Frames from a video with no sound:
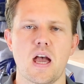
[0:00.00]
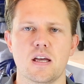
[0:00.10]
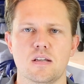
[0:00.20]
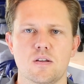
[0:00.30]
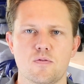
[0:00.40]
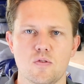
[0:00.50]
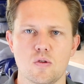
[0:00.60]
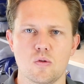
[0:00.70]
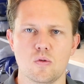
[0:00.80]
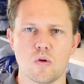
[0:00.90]
And if
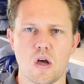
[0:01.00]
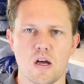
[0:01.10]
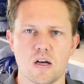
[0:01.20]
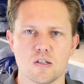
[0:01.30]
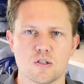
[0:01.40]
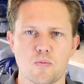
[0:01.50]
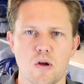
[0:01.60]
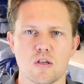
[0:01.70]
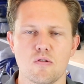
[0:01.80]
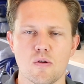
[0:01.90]
you are
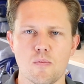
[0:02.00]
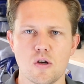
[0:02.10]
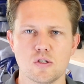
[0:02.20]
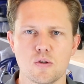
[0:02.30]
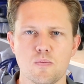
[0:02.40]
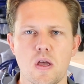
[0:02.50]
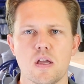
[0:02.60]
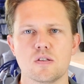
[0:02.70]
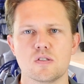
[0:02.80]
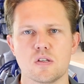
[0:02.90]
spraying your emulsion
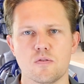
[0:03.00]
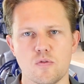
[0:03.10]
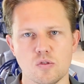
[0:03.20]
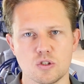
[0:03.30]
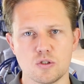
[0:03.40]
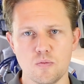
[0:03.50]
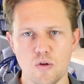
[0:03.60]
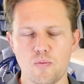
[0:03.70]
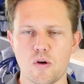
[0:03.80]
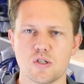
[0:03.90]
paints for
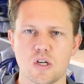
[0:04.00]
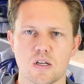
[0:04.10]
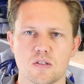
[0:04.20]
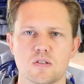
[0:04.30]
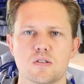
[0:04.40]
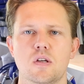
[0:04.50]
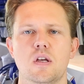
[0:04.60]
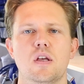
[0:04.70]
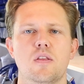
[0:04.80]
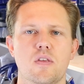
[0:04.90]
small projects,
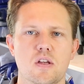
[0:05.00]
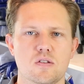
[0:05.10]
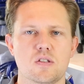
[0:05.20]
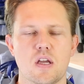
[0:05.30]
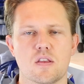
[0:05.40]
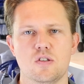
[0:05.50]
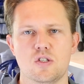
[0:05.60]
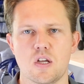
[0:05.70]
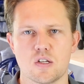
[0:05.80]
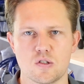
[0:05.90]
then take the
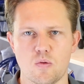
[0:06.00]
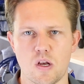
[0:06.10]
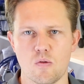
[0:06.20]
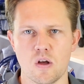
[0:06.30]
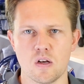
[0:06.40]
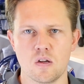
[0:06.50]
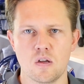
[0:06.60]
GX21.